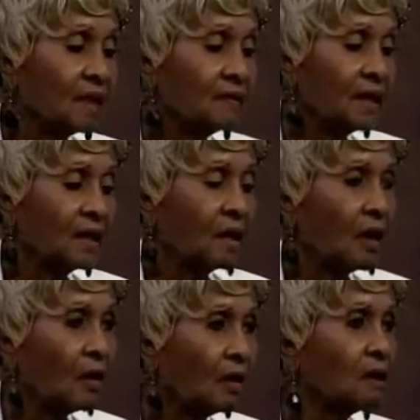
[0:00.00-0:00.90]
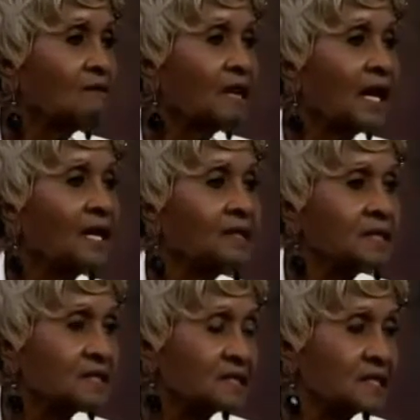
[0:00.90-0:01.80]
that all of our
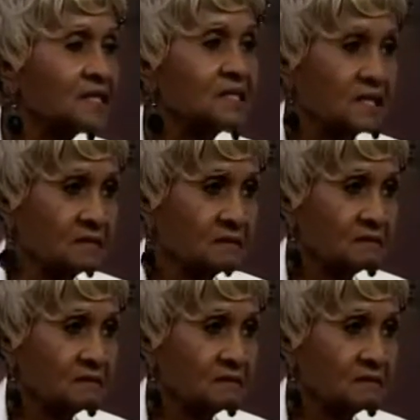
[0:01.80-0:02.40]
diseases